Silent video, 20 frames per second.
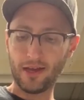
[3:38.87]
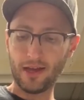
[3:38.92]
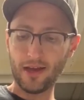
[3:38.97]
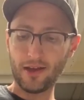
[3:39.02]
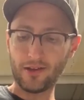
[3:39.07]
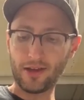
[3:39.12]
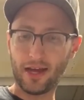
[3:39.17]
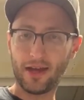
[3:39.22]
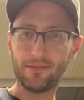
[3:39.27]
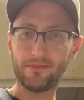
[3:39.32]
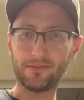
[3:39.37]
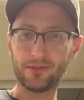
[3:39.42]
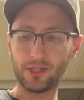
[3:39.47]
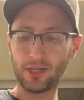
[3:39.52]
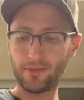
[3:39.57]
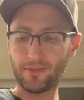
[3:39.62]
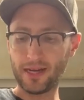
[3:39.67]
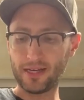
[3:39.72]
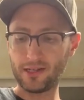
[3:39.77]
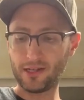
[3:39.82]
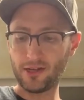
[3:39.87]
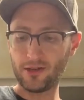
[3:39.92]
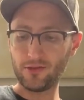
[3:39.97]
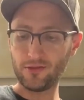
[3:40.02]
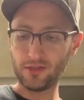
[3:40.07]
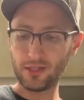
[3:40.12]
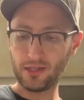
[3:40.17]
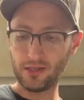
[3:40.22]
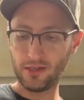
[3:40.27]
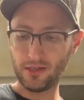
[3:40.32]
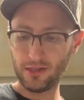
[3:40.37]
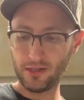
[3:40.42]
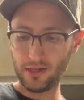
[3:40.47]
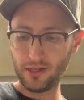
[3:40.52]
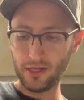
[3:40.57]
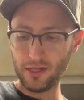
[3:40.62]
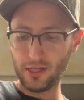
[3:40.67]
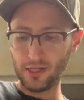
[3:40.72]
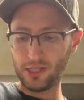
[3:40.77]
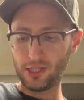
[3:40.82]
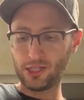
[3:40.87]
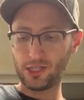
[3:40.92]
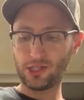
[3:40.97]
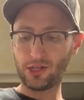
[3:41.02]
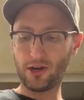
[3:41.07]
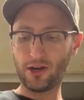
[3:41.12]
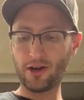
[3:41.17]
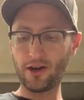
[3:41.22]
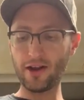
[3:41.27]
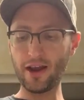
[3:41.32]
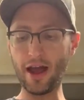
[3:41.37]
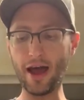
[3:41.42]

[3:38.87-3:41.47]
Okay, so my dough's stirred.